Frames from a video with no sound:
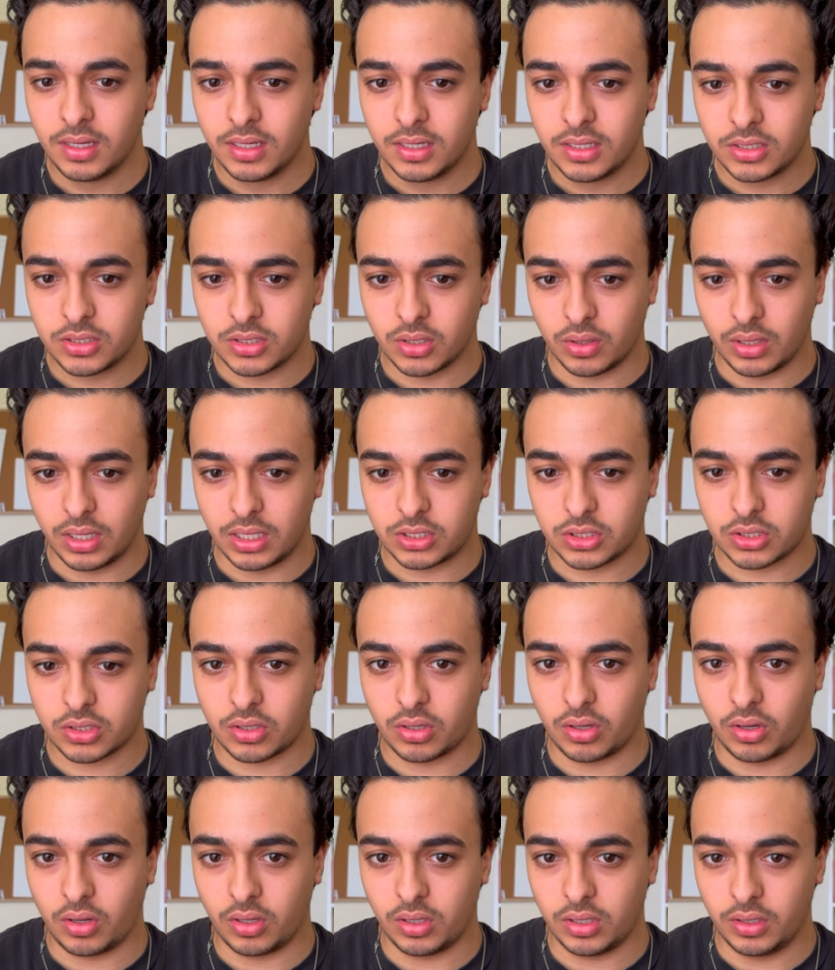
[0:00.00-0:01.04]
So let's
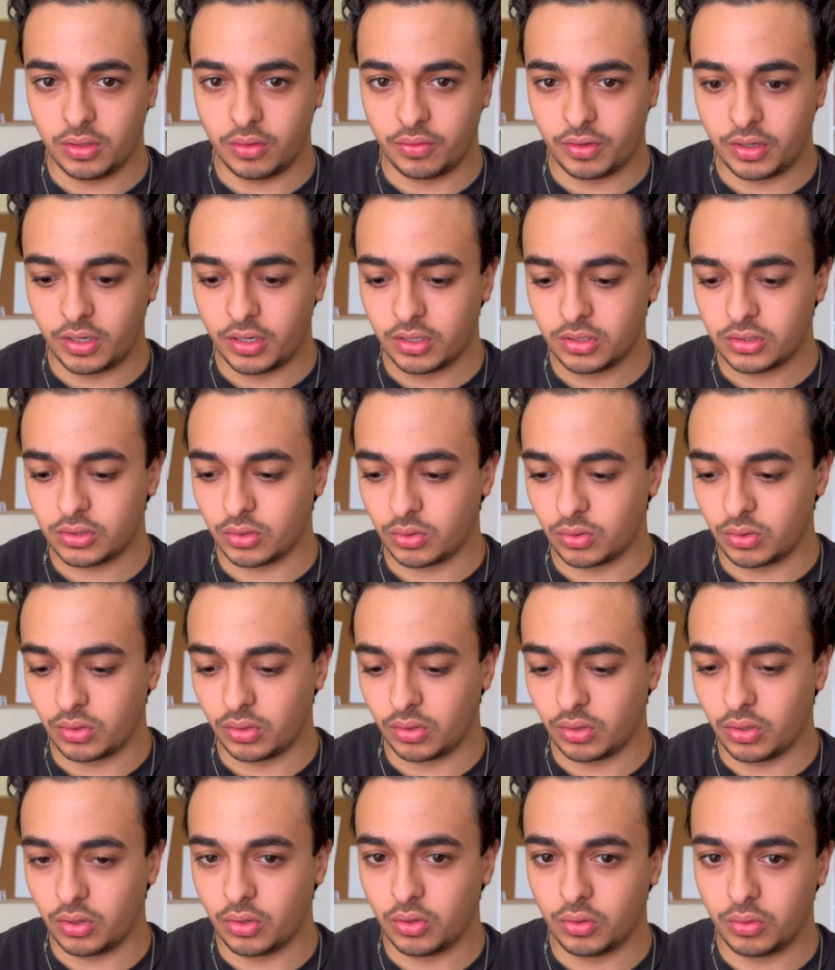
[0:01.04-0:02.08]
call it over here. So
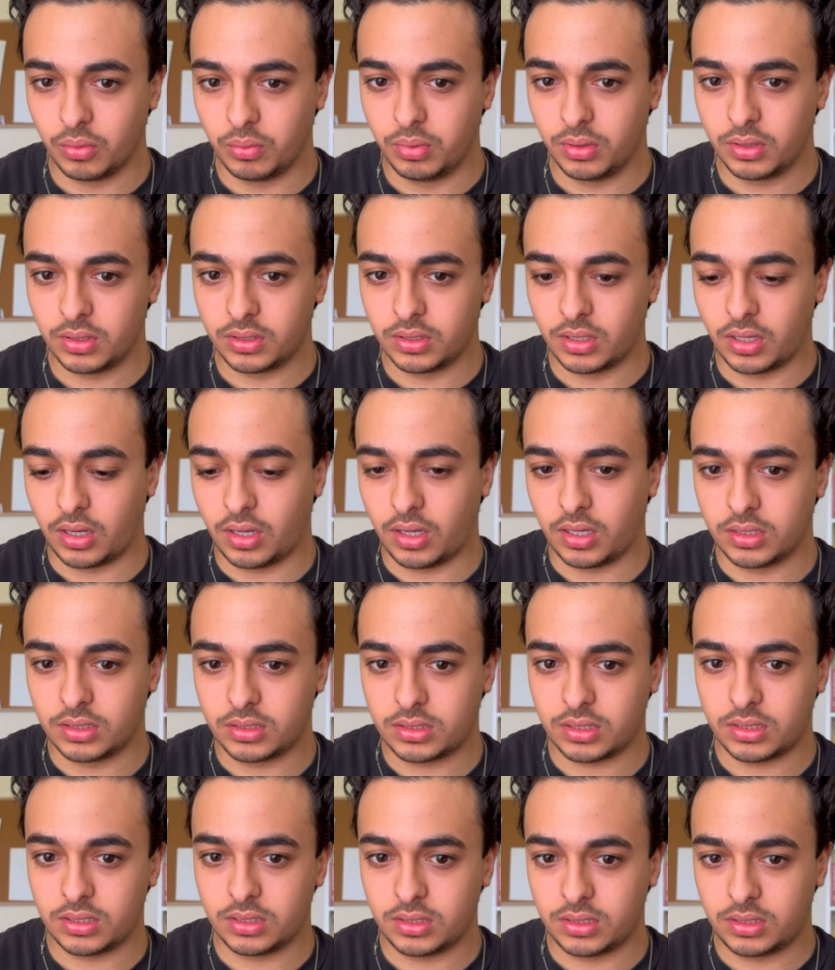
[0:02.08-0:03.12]
globe.tsx